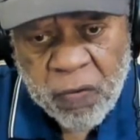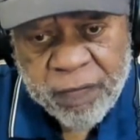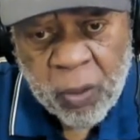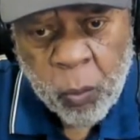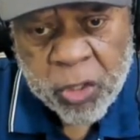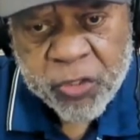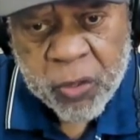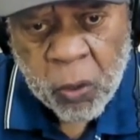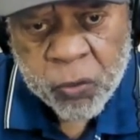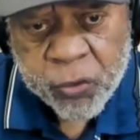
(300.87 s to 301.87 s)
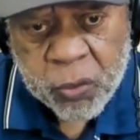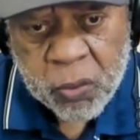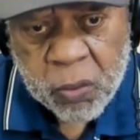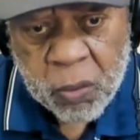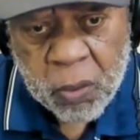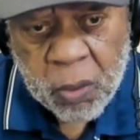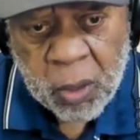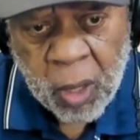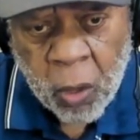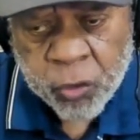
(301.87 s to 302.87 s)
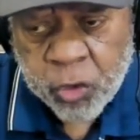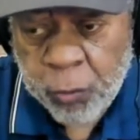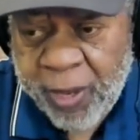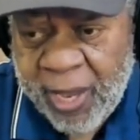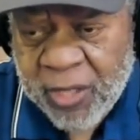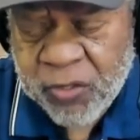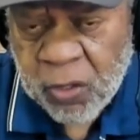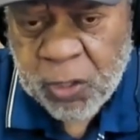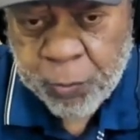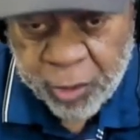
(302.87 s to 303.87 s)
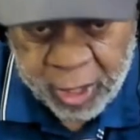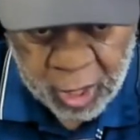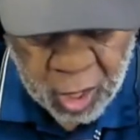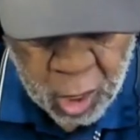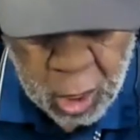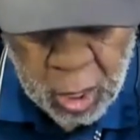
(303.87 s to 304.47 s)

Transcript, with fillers: from which those laws you're passing spring?